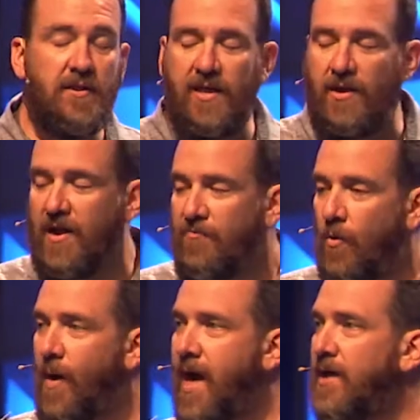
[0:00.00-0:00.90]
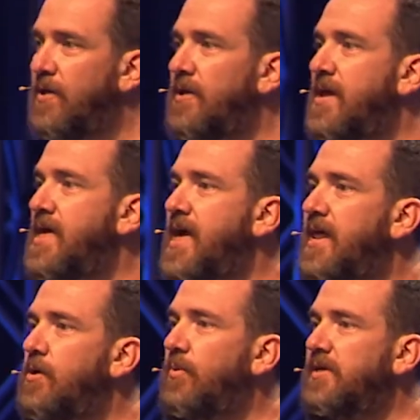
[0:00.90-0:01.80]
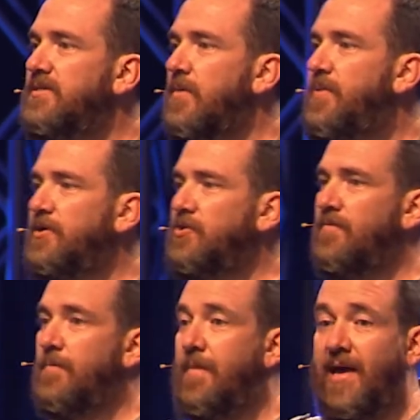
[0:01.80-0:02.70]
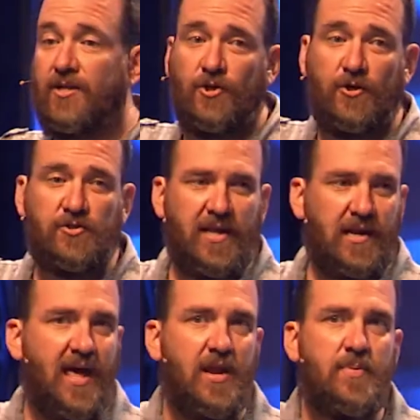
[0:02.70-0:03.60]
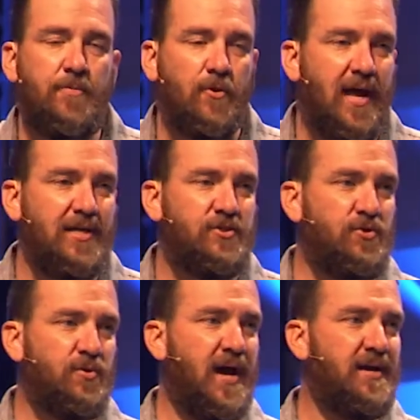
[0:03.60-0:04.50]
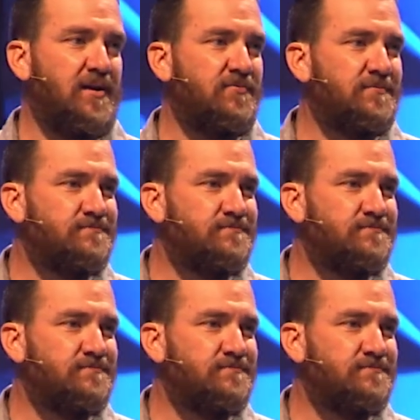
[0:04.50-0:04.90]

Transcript: the internet for a while, and it was a picture of a mega church that a lot of people like to kind of